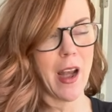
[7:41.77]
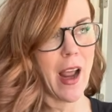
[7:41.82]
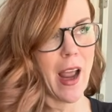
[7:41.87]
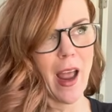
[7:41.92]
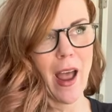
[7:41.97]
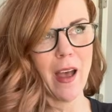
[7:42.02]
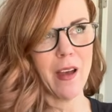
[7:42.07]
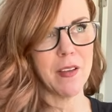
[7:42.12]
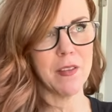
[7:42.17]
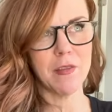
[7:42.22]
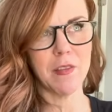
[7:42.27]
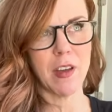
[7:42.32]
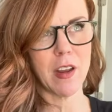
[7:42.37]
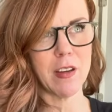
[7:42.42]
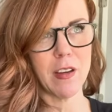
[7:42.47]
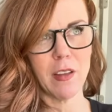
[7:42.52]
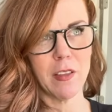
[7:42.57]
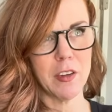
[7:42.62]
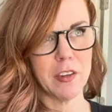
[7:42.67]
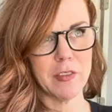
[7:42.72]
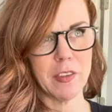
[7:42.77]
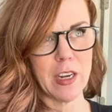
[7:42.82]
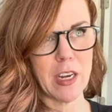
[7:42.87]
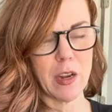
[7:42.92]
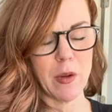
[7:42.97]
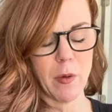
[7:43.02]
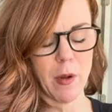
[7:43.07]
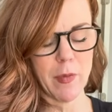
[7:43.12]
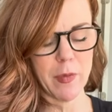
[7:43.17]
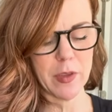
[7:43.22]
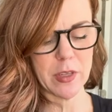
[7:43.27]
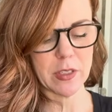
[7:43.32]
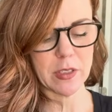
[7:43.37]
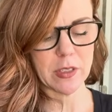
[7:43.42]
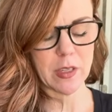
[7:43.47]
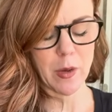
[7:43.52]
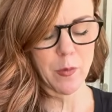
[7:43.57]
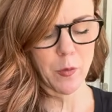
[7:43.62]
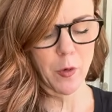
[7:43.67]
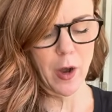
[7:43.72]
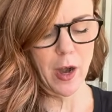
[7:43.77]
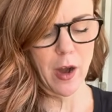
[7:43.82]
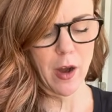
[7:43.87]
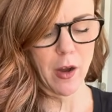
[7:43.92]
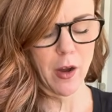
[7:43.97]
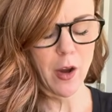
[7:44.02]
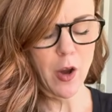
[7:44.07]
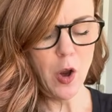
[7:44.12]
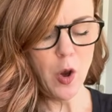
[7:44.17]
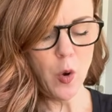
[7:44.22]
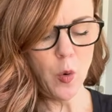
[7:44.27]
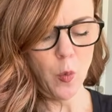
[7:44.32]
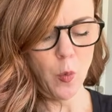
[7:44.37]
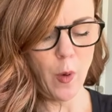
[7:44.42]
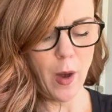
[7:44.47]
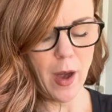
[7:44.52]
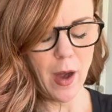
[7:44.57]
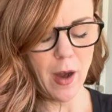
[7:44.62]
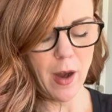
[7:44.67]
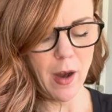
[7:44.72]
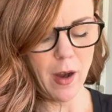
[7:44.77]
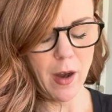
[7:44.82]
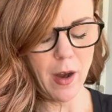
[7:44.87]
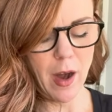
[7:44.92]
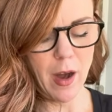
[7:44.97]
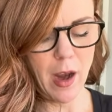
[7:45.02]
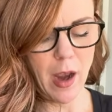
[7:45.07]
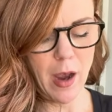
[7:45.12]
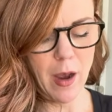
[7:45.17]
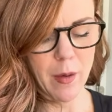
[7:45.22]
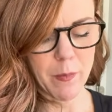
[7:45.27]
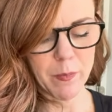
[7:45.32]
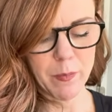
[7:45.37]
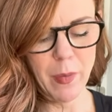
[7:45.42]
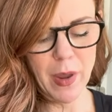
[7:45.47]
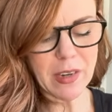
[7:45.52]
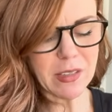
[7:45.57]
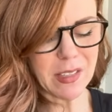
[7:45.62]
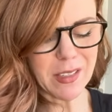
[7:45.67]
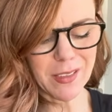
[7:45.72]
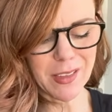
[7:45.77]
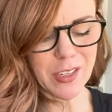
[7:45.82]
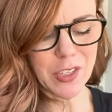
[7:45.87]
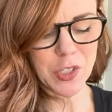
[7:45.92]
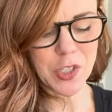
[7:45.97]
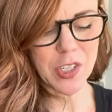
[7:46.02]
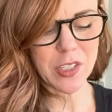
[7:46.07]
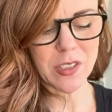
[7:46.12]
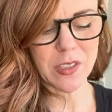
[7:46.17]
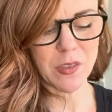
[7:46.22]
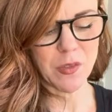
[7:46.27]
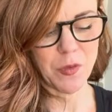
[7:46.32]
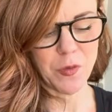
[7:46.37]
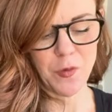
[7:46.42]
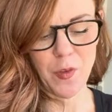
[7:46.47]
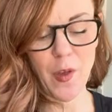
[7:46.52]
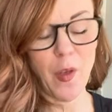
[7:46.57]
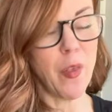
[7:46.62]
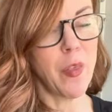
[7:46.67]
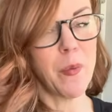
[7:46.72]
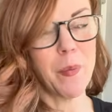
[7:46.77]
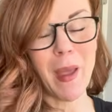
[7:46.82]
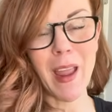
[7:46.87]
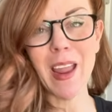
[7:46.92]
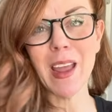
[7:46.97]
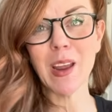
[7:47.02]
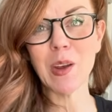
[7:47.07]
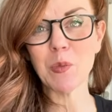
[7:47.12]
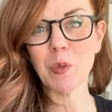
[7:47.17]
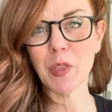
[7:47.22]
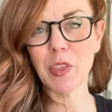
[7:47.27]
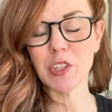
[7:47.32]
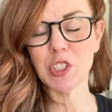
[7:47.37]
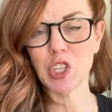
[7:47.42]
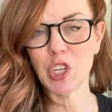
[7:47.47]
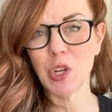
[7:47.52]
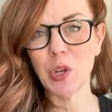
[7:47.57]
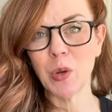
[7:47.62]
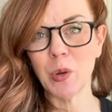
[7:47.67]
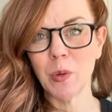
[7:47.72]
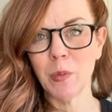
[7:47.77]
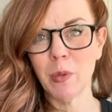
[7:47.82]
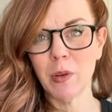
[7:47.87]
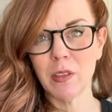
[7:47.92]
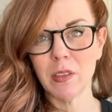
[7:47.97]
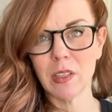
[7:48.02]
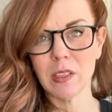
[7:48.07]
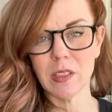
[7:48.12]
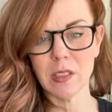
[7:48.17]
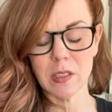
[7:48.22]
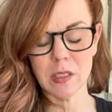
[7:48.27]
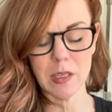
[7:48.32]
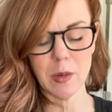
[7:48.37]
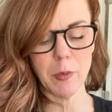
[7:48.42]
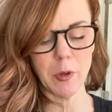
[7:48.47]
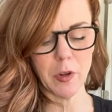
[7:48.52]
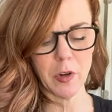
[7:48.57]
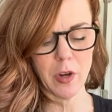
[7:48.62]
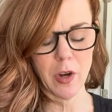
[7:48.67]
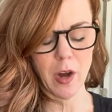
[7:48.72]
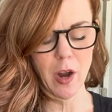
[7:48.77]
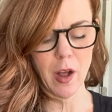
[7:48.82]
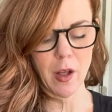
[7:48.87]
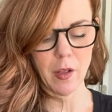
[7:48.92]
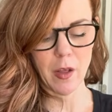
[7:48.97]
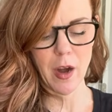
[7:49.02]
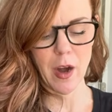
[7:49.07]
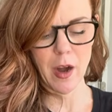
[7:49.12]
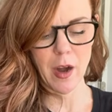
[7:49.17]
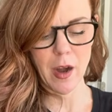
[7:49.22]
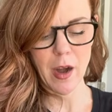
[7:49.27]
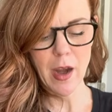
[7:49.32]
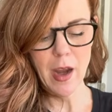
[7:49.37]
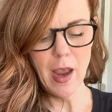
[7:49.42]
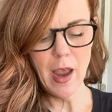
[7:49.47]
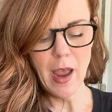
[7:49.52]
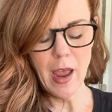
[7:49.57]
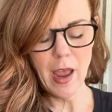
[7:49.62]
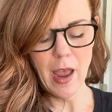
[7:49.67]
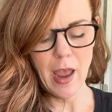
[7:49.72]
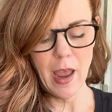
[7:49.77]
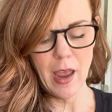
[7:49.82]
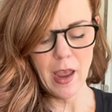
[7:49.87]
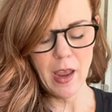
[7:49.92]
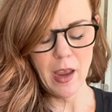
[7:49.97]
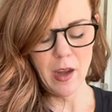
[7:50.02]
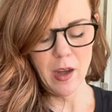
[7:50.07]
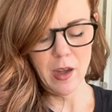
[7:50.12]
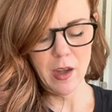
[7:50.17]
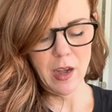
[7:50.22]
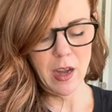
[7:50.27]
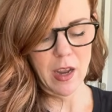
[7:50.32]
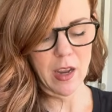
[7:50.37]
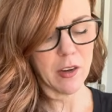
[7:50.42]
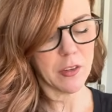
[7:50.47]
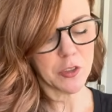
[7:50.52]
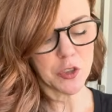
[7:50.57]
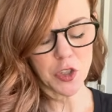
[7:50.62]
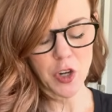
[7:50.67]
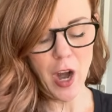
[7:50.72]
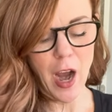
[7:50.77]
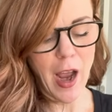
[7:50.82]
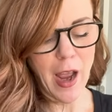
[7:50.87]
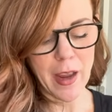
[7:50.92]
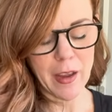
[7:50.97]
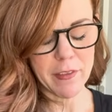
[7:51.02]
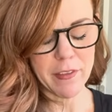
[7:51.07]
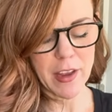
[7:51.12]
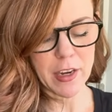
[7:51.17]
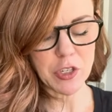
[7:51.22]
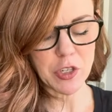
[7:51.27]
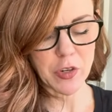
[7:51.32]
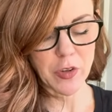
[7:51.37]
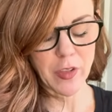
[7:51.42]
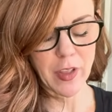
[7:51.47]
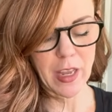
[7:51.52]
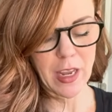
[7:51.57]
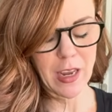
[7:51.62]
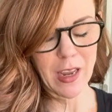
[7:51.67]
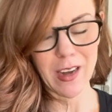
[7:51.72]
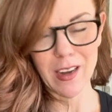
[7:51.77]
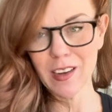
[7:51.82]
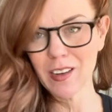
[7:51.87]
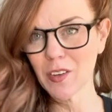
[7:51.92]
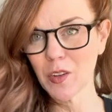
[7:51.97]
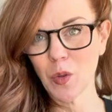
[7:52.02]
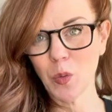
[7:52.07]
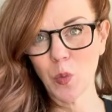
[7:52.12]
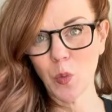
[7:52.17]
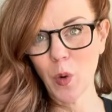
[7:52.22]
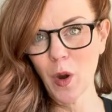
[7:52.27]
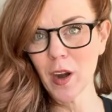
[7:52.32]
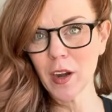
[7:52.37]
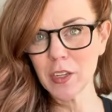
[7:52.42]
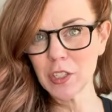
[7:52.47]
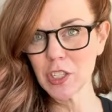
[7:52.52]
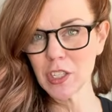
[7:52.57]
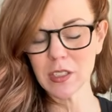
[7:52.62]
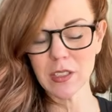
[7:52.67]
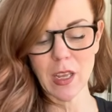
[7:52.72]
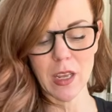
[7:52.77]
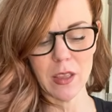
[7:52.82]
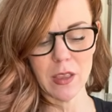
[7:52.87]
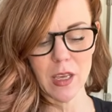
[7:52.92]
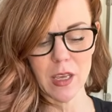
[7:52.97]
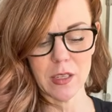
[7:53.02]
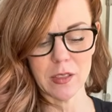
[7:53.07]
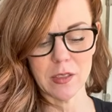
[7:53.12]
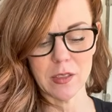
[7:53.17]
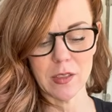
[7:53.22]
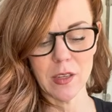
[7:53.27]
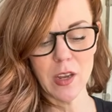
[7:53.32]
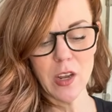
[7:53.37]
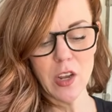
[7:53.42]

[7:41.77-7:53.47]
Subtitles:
I have another video on this somewhere where basically you just fill the pan with a tube that's a similar color, and it'll dry eventually and it'll work just like this.